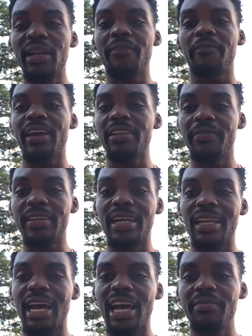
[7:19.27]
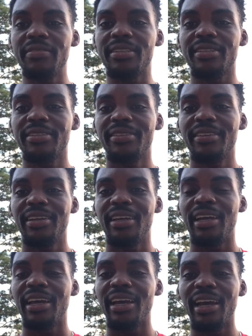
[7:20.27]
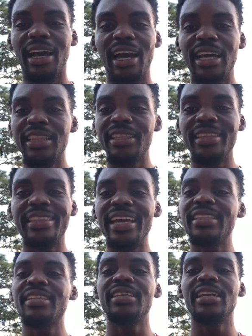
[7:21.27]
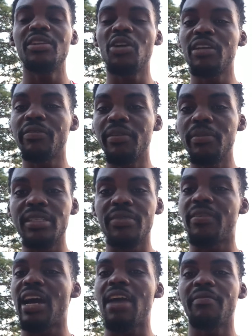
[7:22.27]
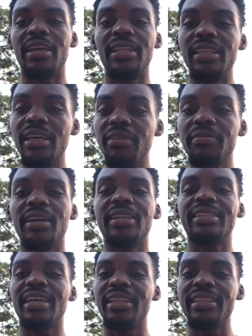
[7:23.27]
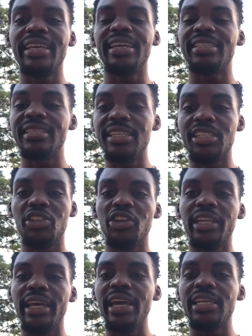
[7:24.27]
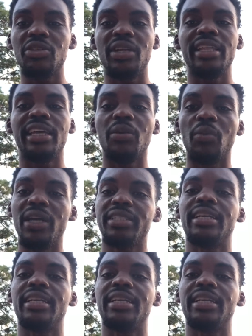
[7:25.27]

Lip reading: fighting for their lives and the dignity in order for them to survive and live until they can see a certain age, so that they can watch their